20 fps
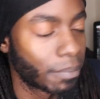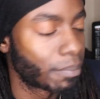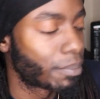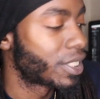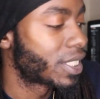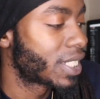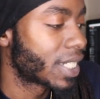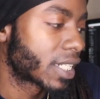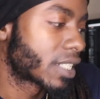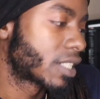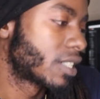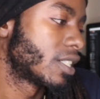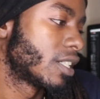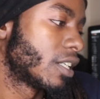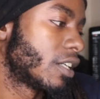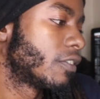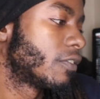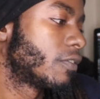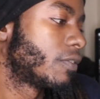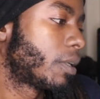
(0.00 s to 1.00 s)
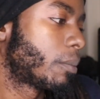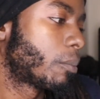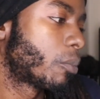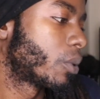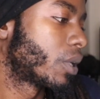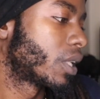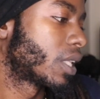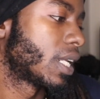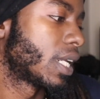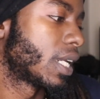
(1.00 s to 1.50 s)
Protect yourself, number
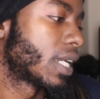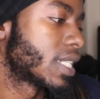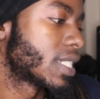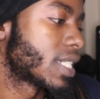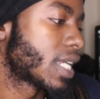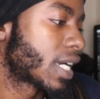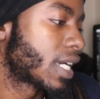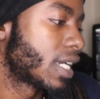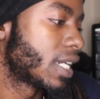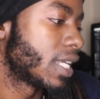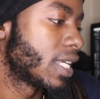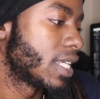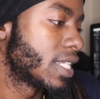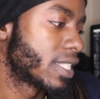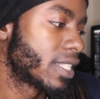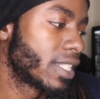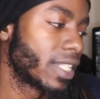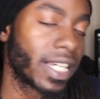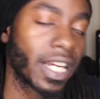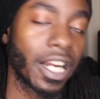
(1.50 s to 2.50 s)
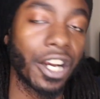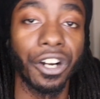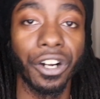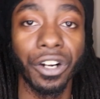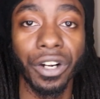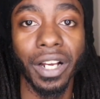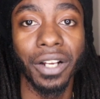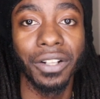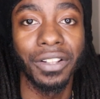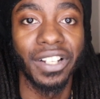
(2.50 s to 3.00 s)
one thing, because I could have easily got
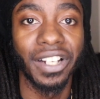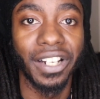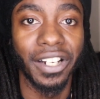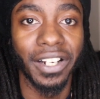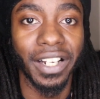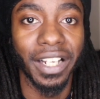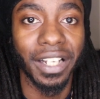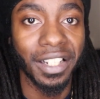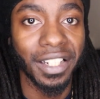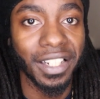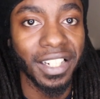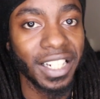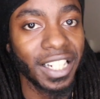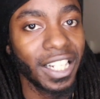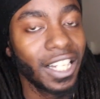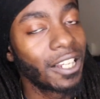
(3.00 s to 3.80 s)
hurt out there and